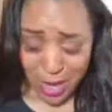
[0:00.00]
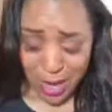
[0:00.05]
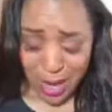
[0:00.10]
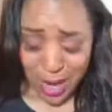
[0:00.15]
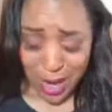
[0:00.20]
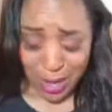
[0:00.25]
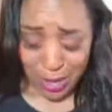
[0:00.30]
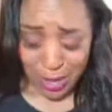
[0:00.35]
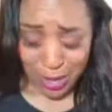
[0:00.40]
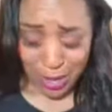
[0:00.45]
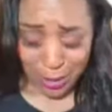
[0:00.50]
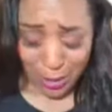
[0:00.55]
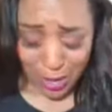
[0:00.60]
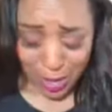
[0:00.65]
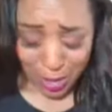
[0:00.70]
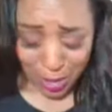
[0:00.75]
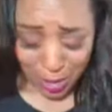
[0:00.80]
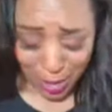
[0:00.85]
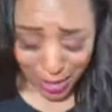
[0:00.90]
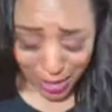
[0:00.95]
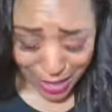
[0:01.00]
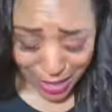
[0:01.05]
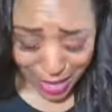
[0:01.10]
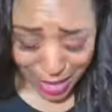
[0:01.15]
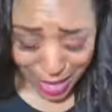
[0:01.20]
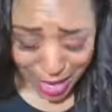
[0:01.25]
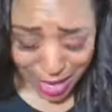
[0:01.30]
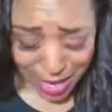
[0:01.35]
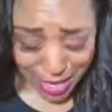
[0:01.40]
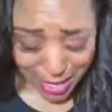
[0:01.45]
Hallelujah, Lord
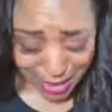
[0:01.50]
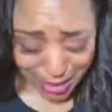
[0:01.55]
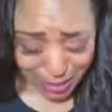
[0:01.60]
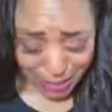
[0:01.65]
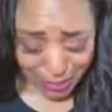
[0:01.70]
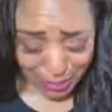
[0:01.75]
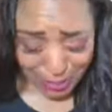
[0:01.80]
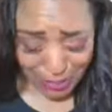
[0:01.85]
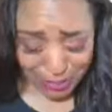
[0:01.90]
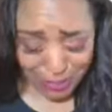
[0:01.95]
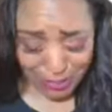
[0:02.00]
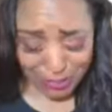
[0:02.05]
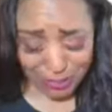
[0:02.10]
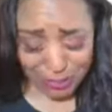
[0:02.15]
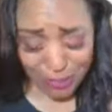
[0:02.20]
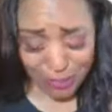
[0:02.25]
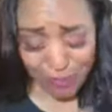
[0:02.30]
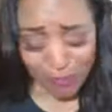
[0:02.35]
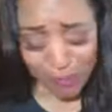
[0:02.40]
God. Y'all